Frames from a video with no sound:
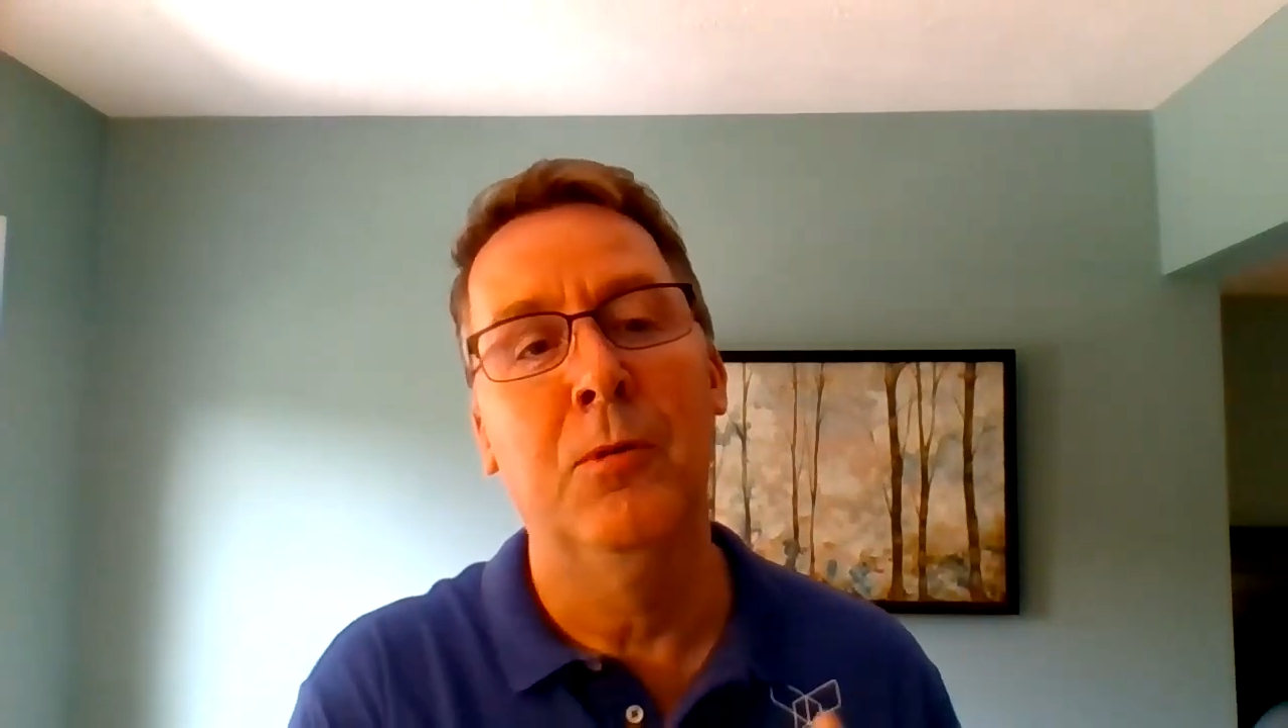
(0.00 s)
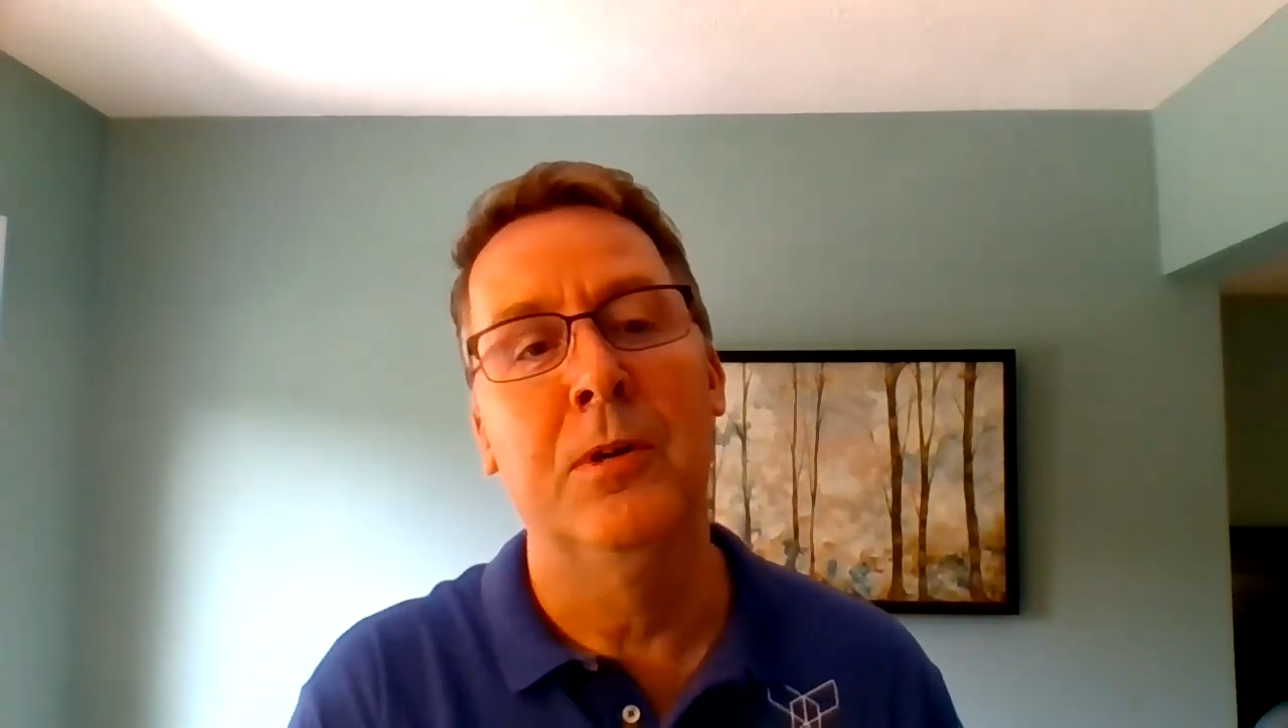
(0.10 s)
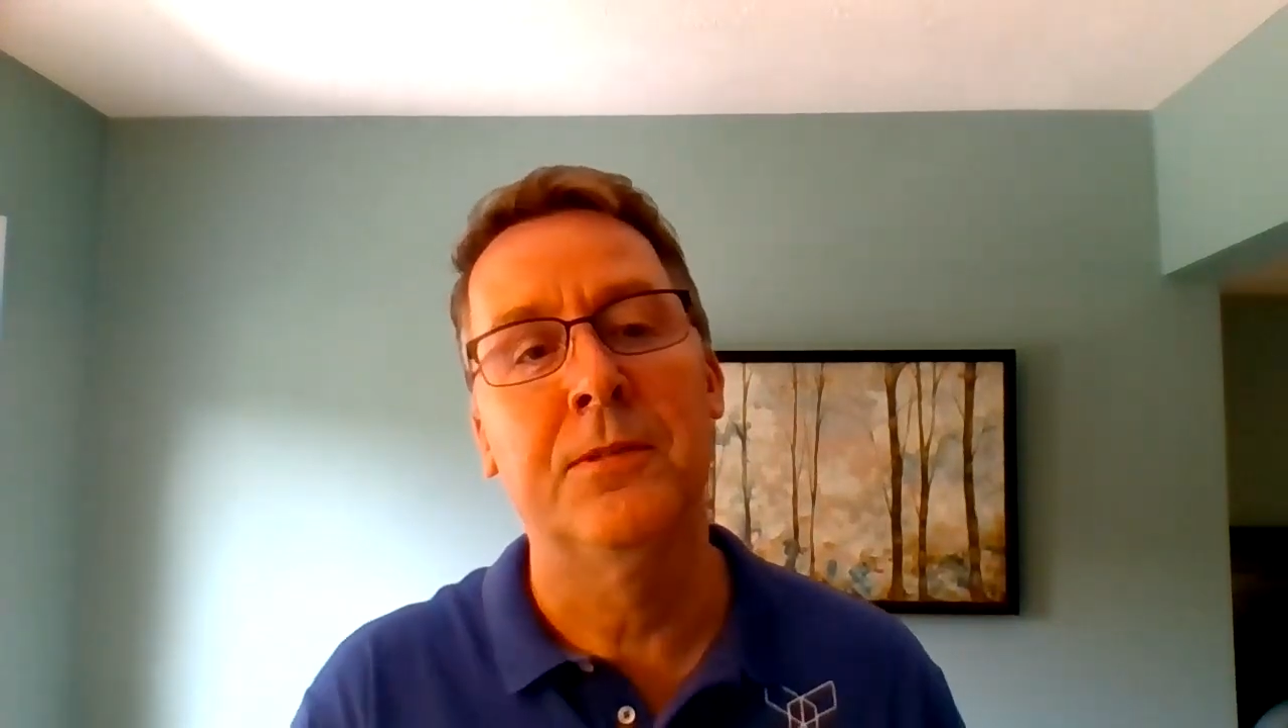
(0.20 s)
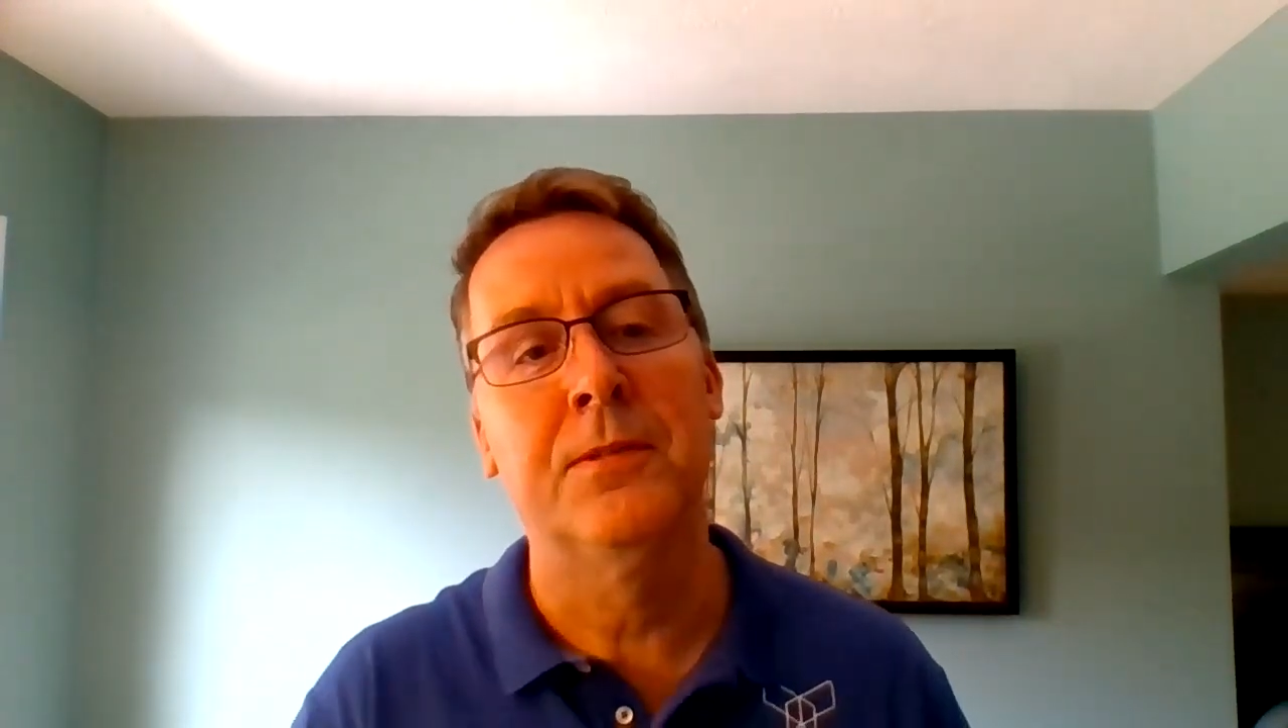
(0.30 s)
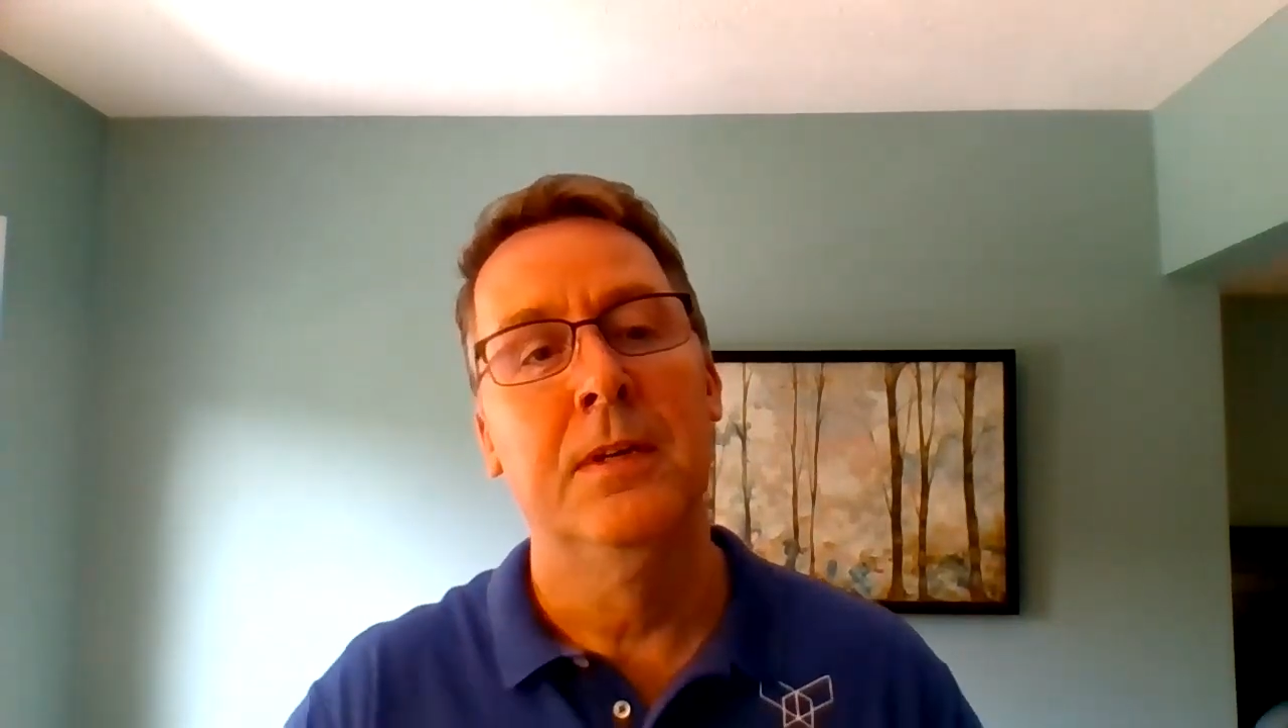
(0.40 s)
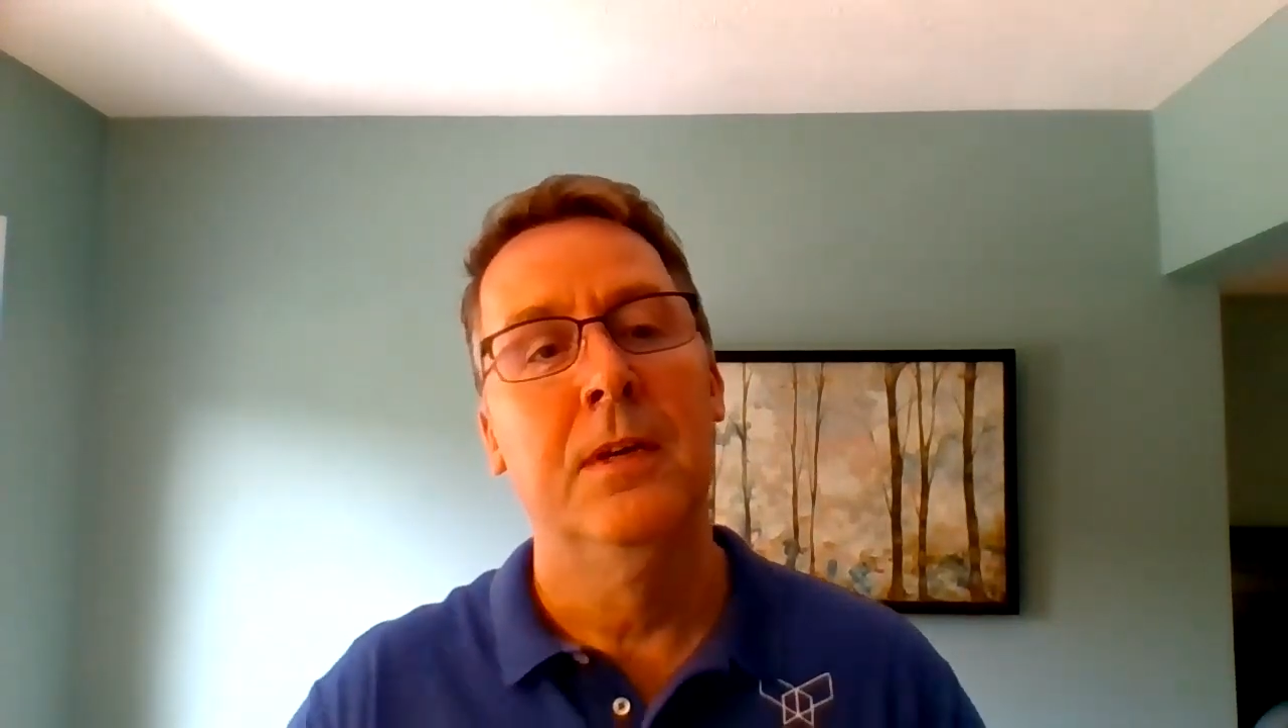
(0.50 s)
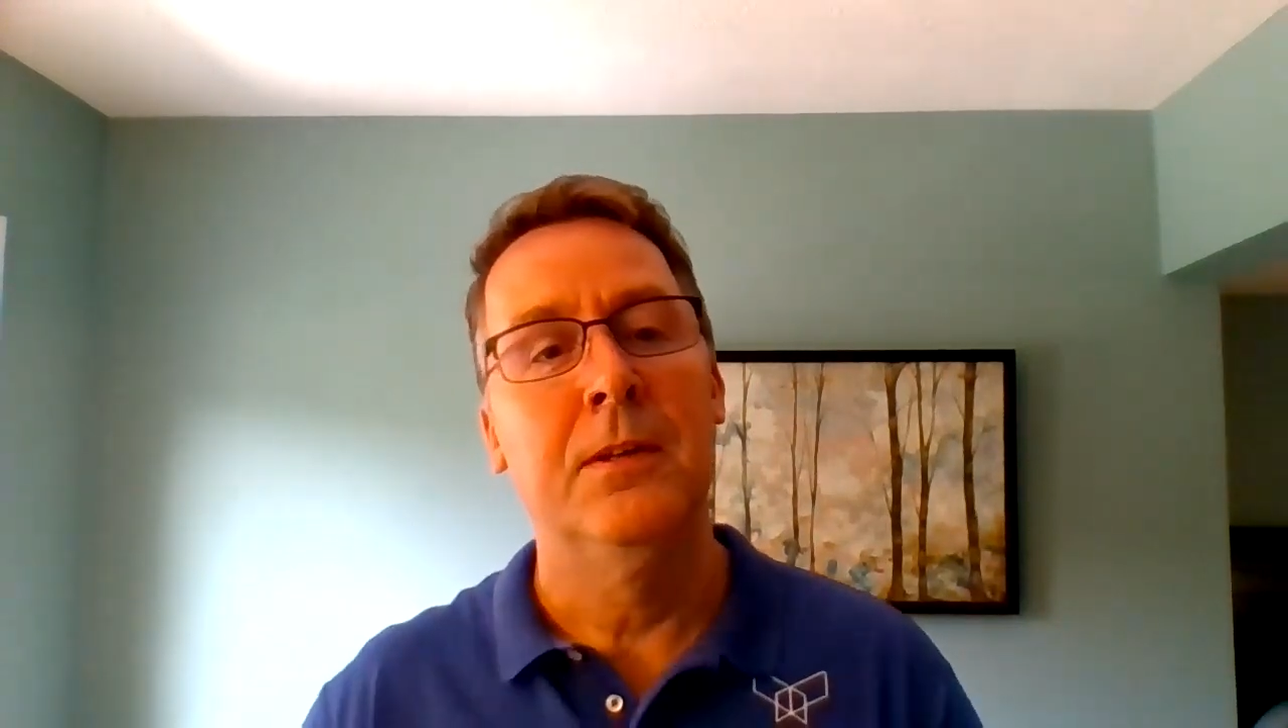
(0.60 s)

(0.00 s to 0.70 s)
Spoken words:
was,